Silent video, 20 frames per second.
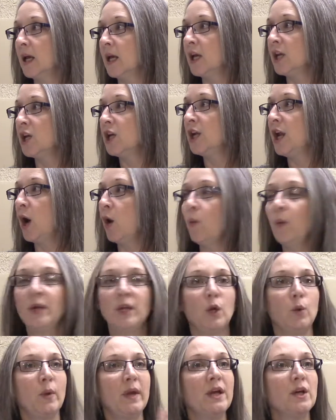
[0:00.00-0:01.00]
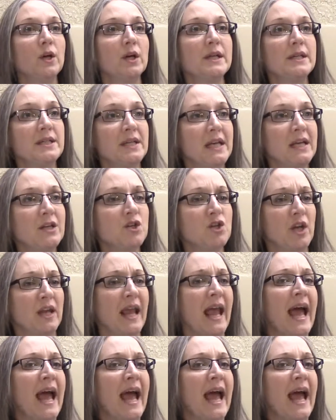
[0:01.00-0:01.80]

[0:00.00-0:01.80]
You know, when you hear a teaching,